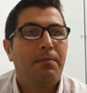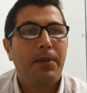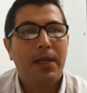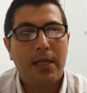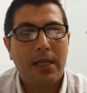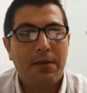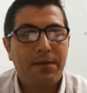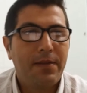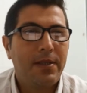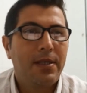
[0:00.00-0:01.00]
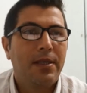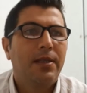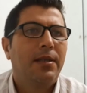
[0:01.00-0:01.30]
beliefs,